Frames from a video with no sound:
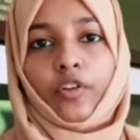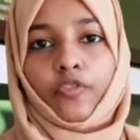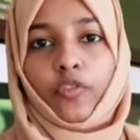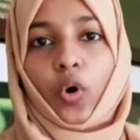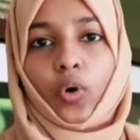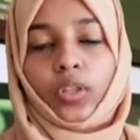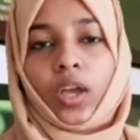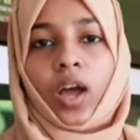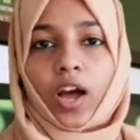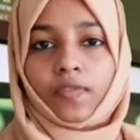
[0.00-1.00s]
Fourth,
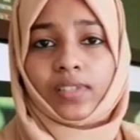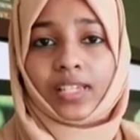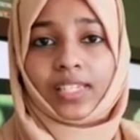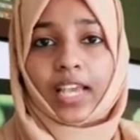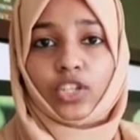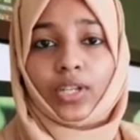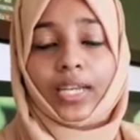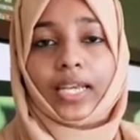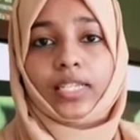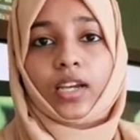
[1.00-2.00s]
after sexual
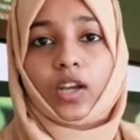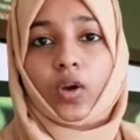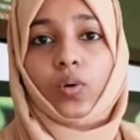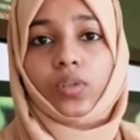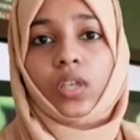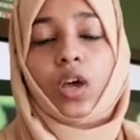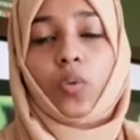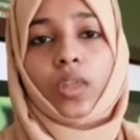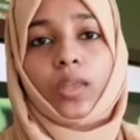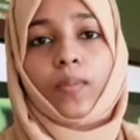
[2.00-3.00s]
intercourse,
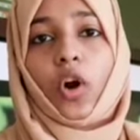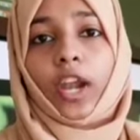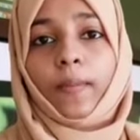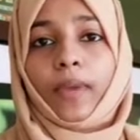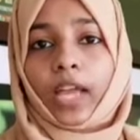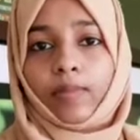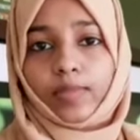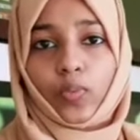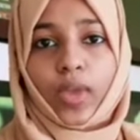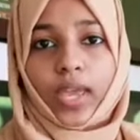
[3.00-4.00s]
when the body
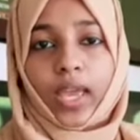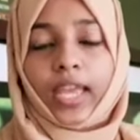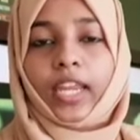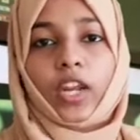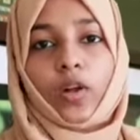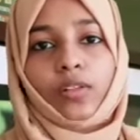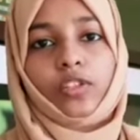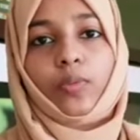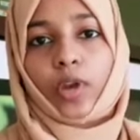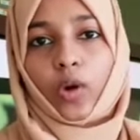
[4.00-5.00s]
becomes weak, it can
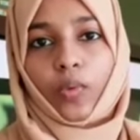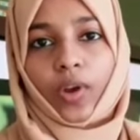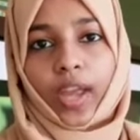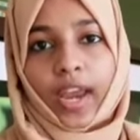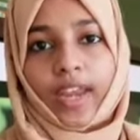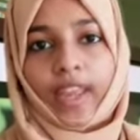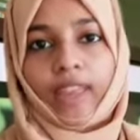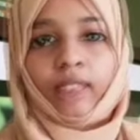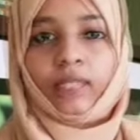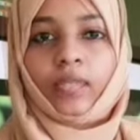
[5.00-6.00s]
also provoke headache.